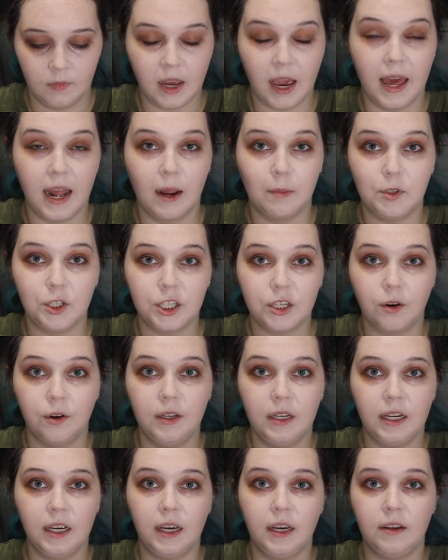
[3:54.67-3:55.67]
and I'm just
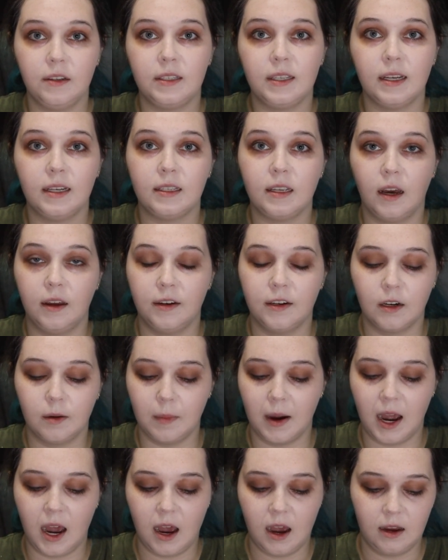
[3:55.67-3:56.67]
going to use this under
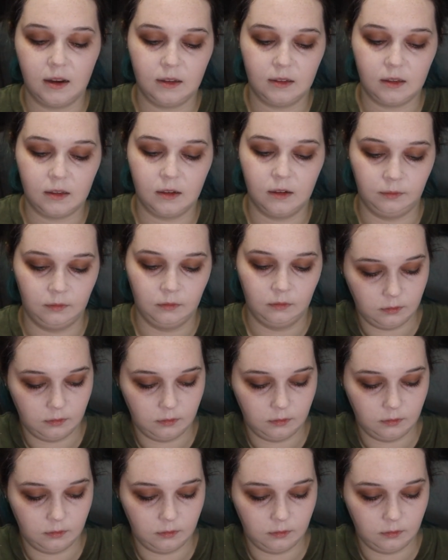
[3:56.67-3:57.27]
my eyes.